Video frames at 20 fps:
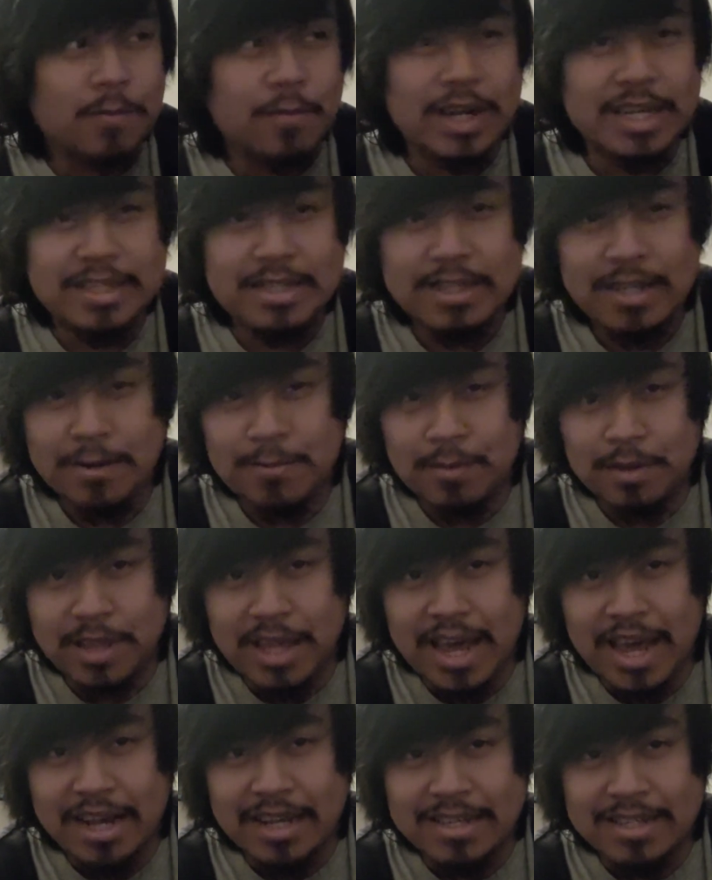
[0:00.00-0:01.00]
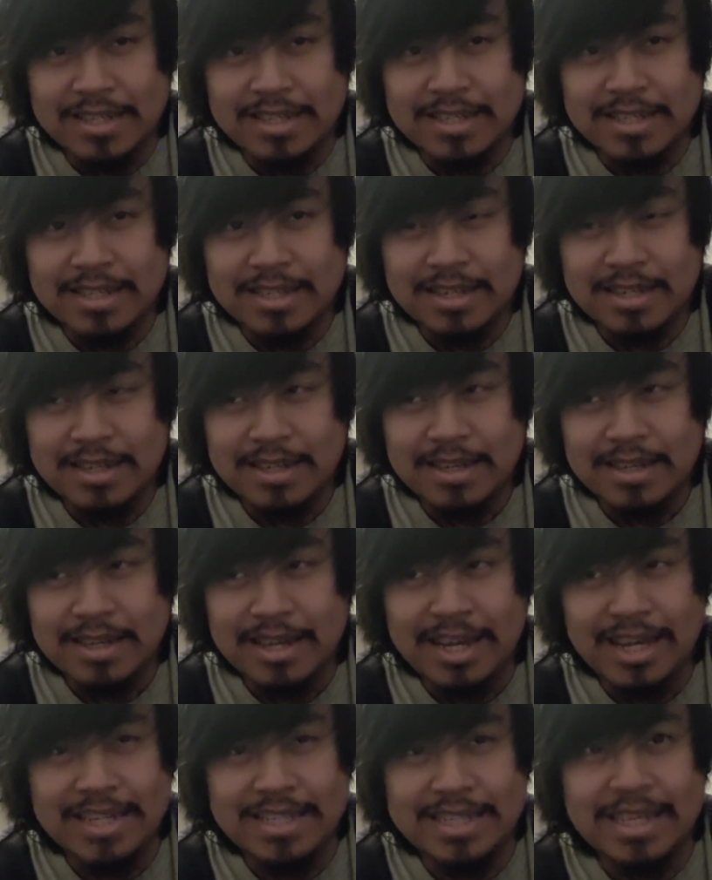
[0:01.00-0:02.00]
rest and relax,
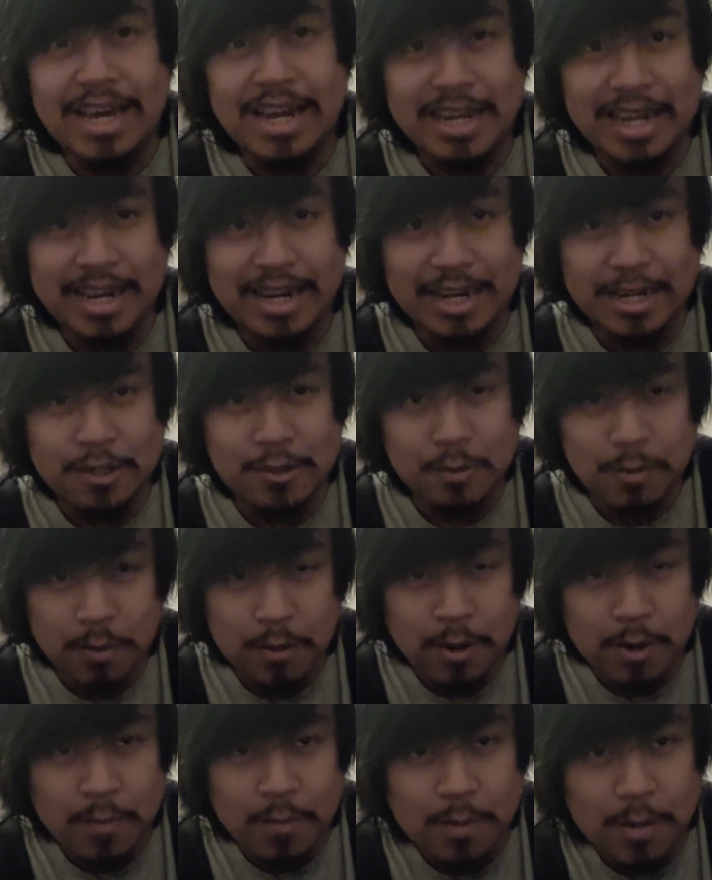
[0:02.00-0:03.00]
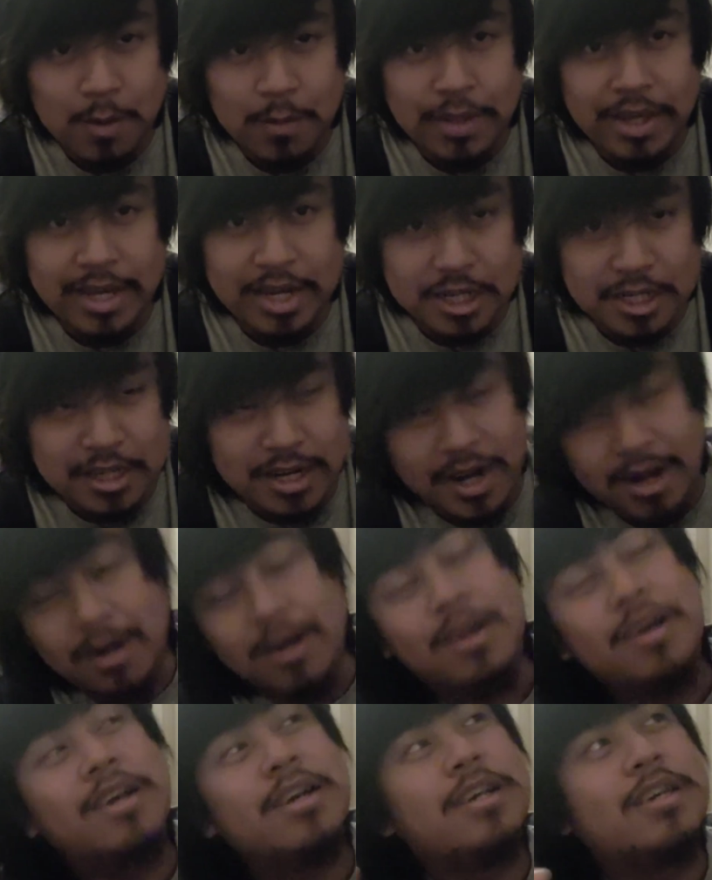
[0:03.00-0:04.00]
is that it is quote unquote like a
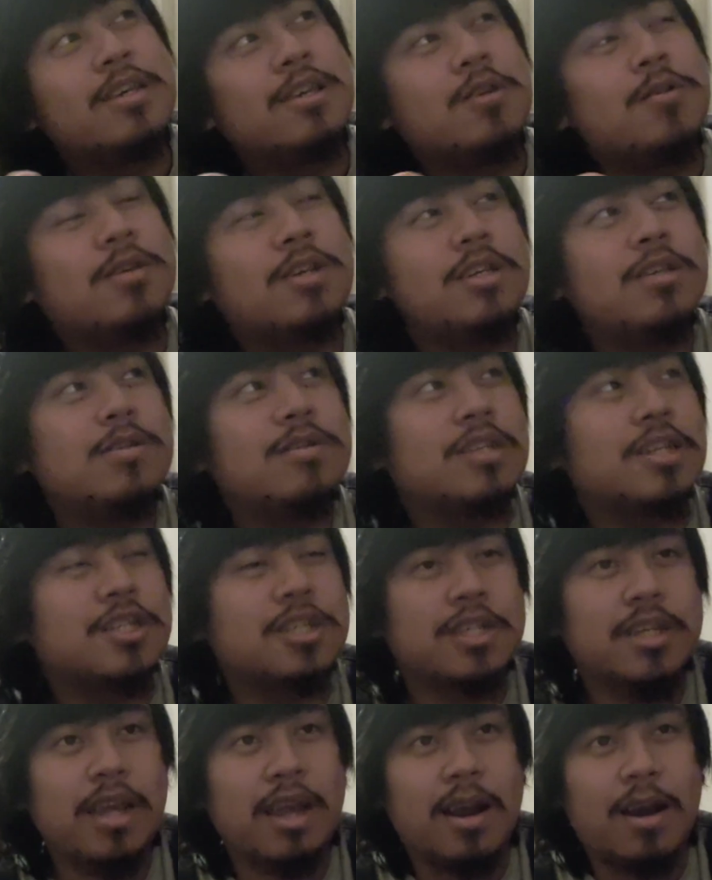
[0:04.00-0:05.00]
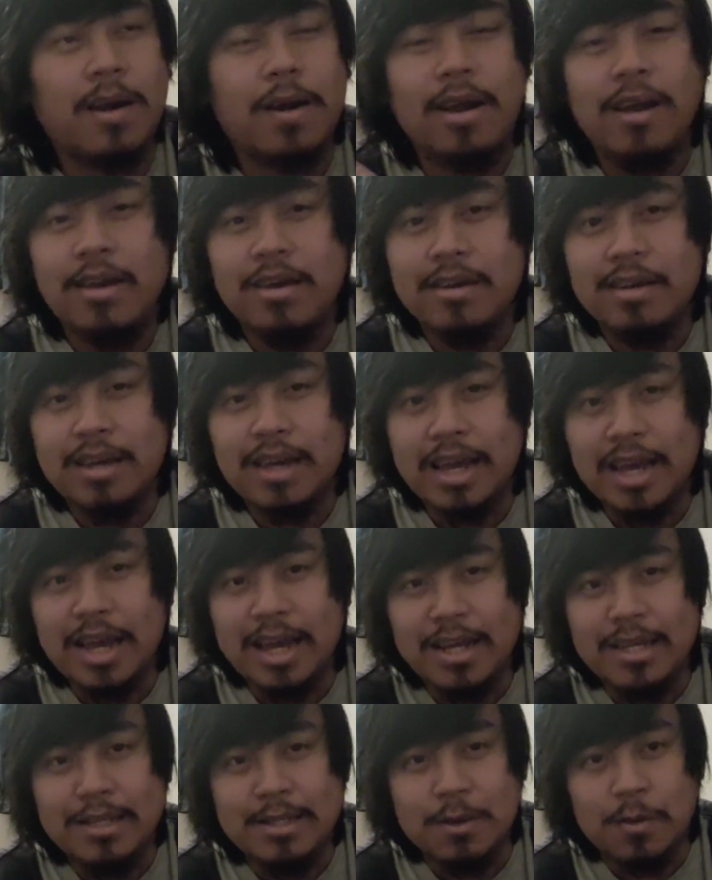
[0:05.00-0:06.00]
chair. You can use a chair
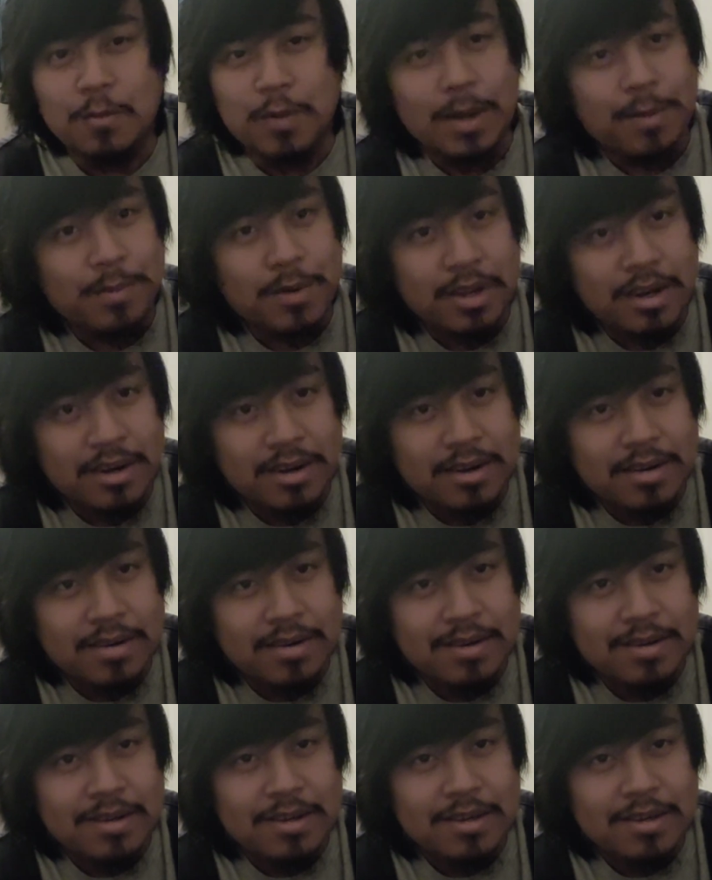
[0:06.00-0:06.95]
as a weapon.